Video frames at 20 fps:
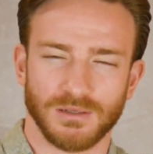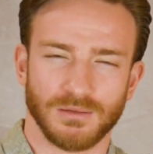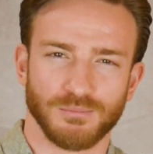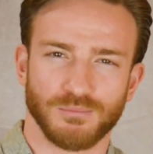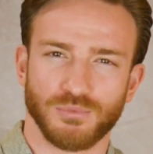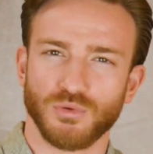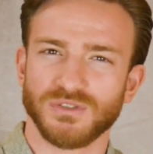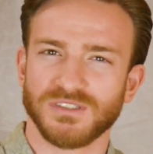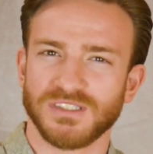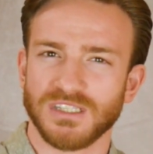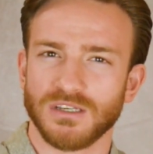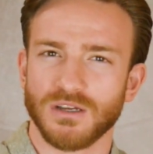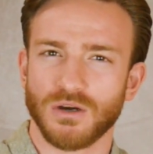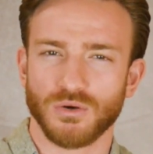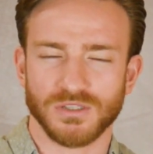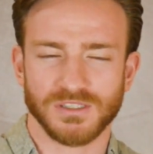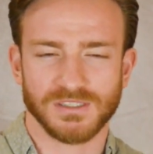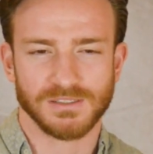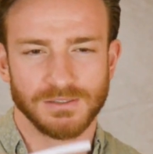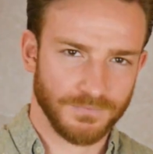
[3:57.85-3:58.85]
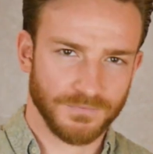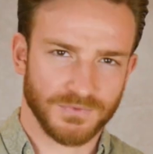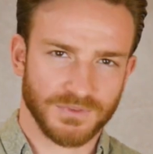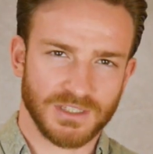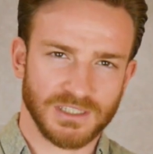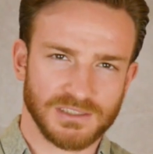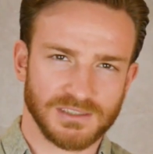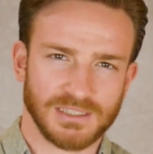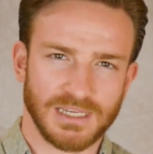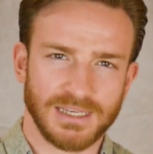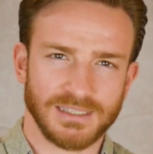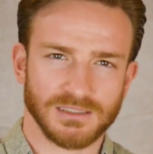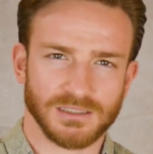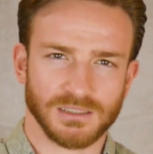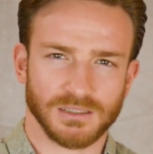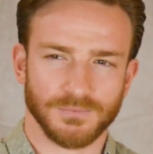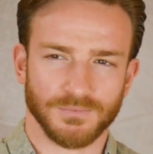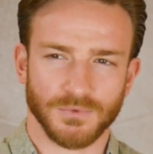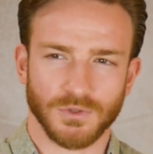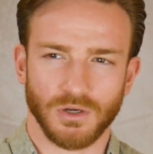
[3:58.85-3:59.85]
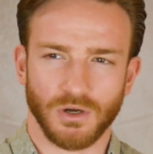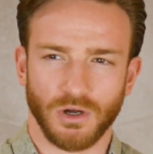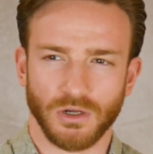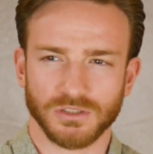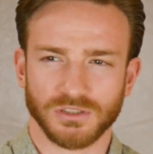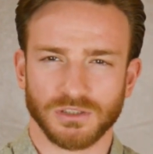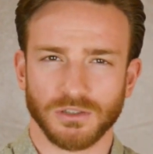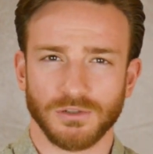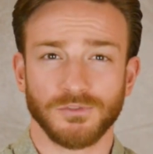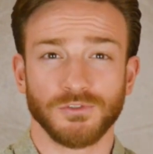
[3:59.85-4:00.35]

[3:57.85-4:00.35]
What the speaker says: boozy notes. The scent also